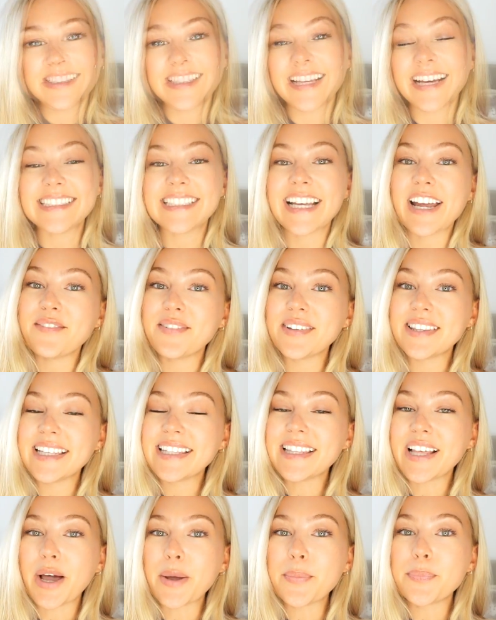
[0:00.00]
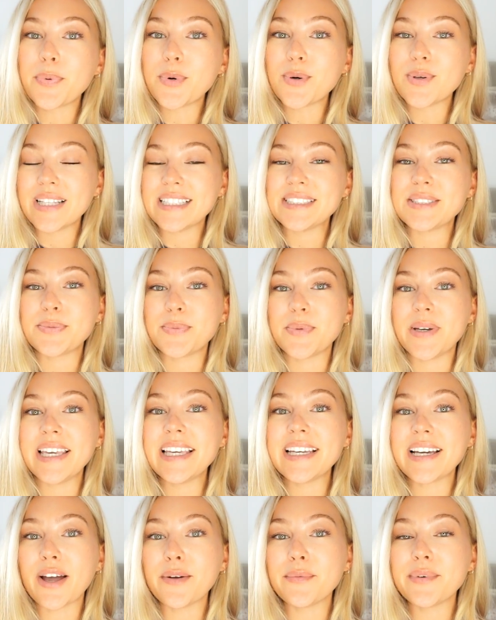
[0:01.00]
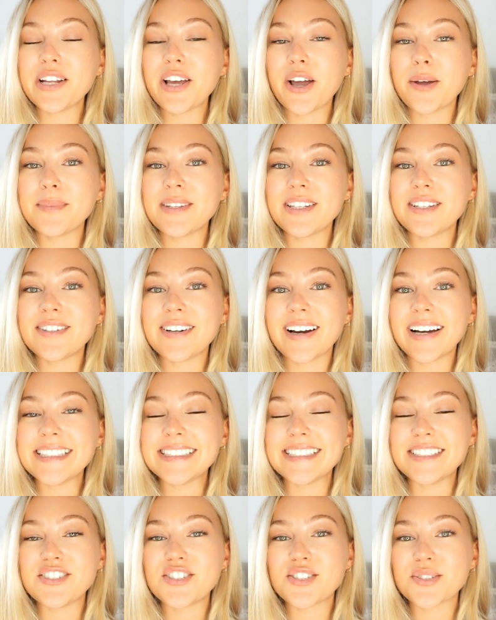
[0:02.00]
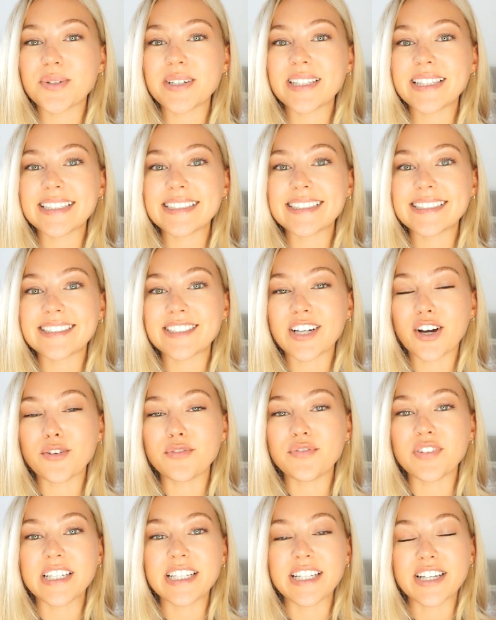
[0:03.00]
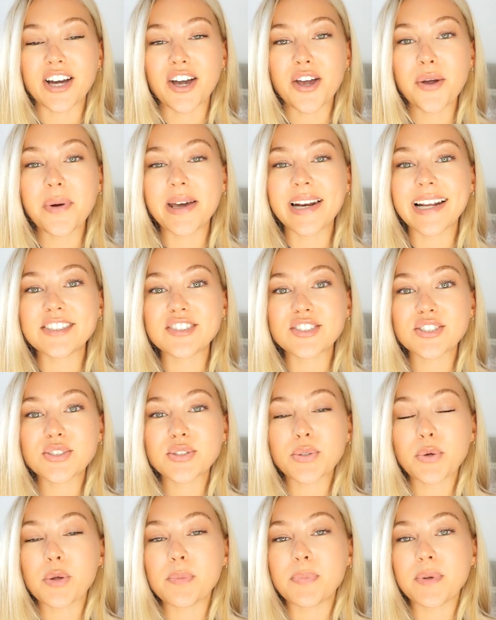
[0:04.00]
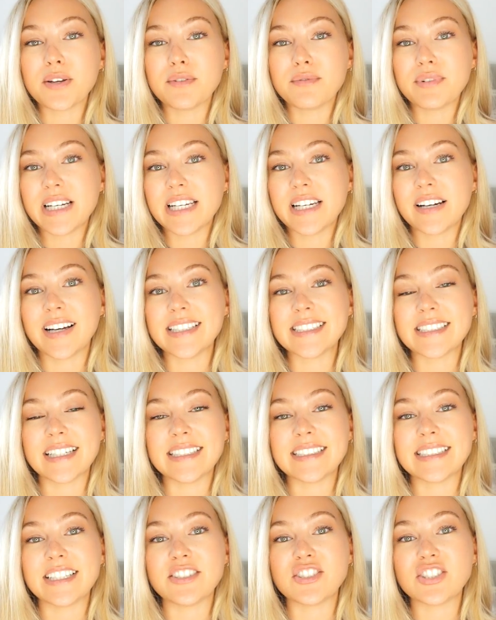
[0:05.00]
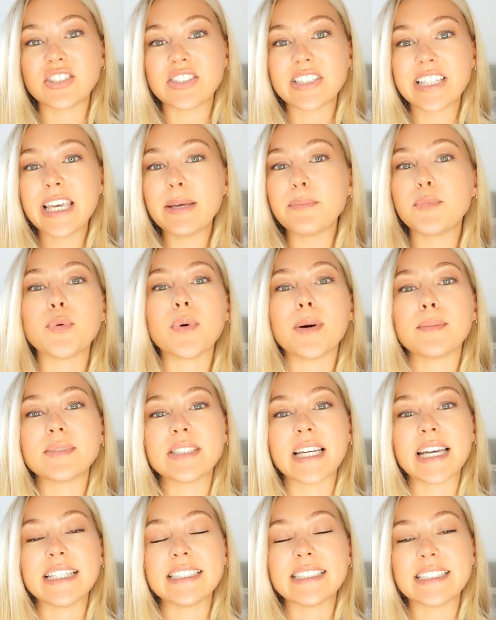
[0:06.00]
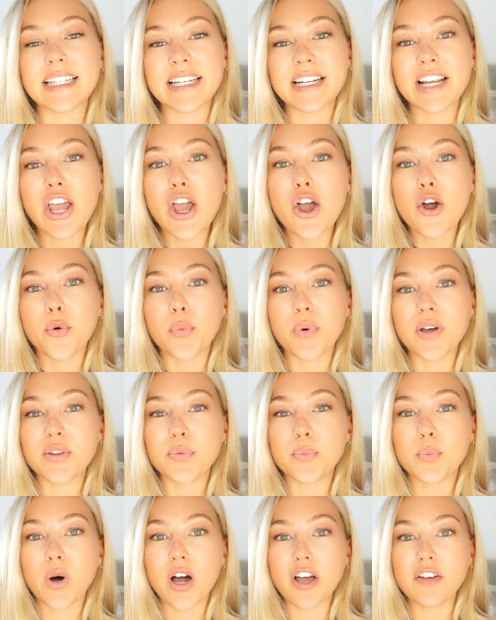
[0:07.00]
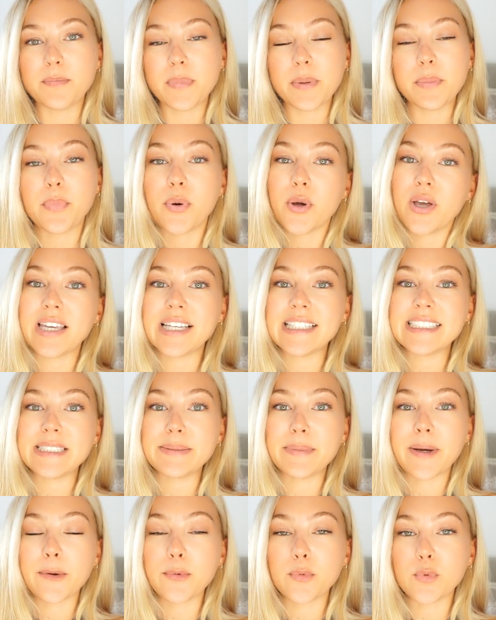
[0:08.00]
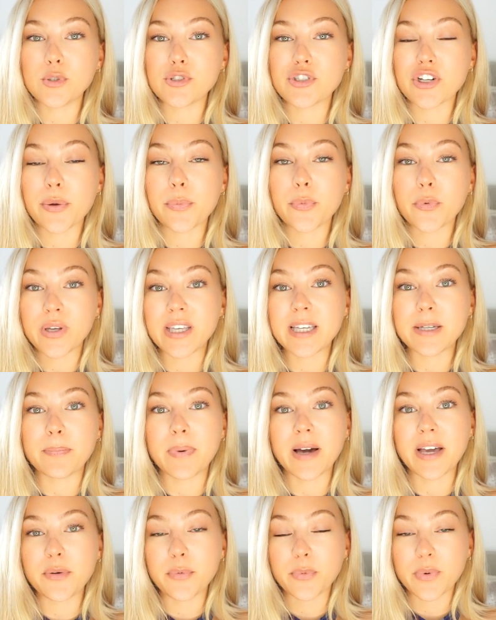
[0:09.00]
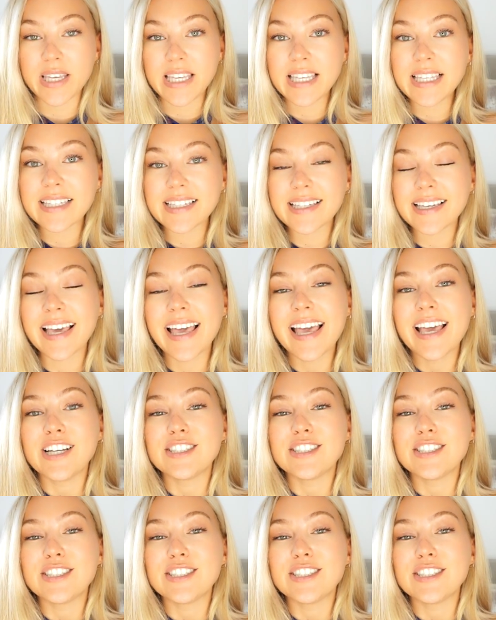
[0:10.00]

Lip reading: So that is everything that I bought this week. I really hope that you guys enjoyed this style video, and I just thought it'd be a really nice idea just to keep you updated with what I've been putting into my wardrobe week by week.